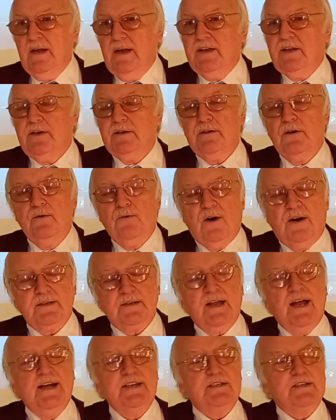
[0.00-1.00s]
You know
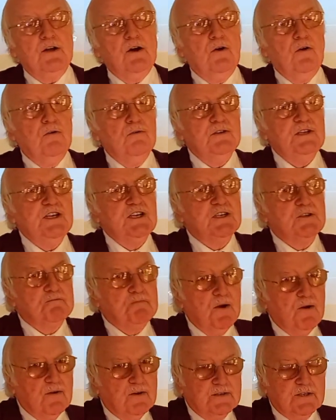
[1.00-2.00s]
what? It's the Holy
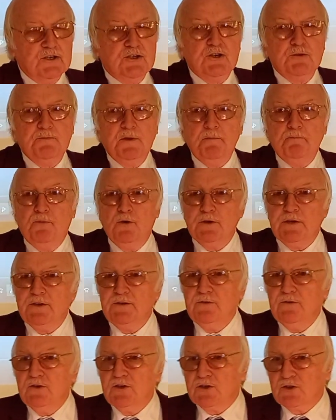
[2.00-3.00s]
Spirit that should be putting
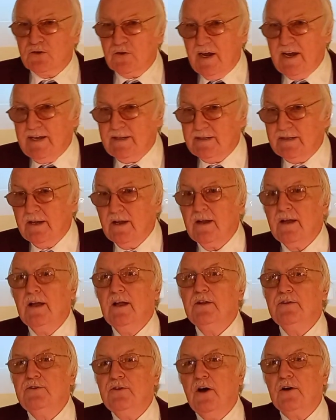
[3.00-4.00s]
you straight,
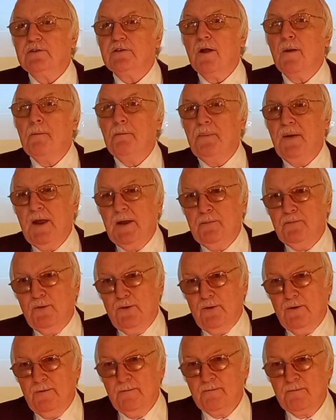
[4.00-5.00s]
not
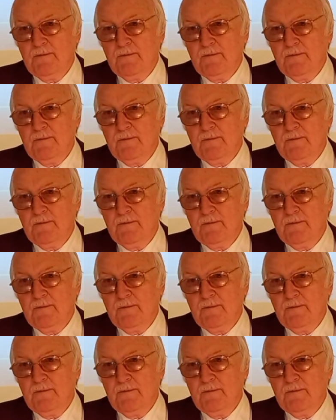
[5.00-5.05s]
people.